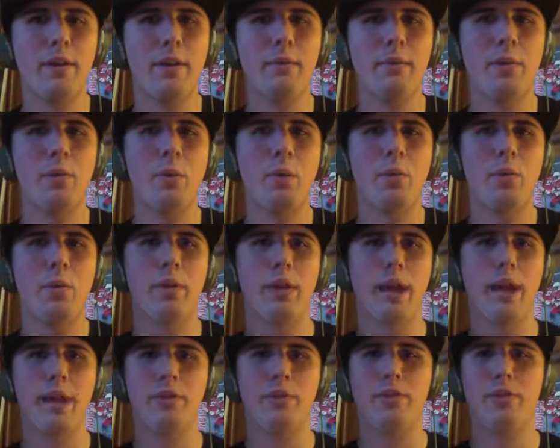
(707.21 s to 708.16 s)
I mean, what were the
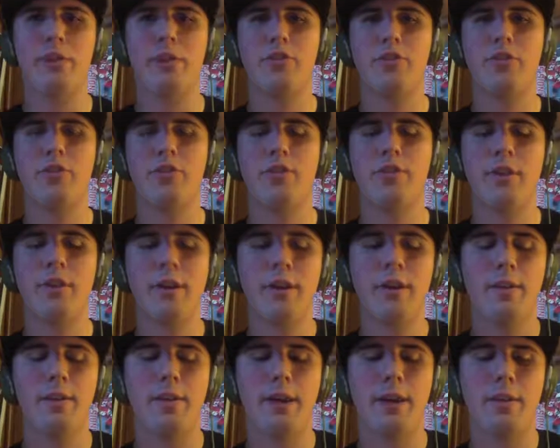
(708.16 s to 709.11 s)
conversations
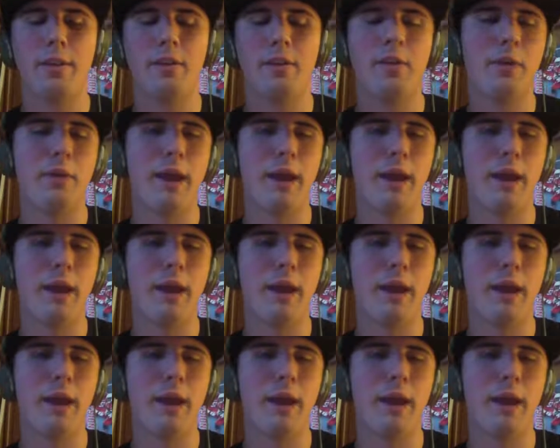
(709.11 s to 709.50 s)
like that you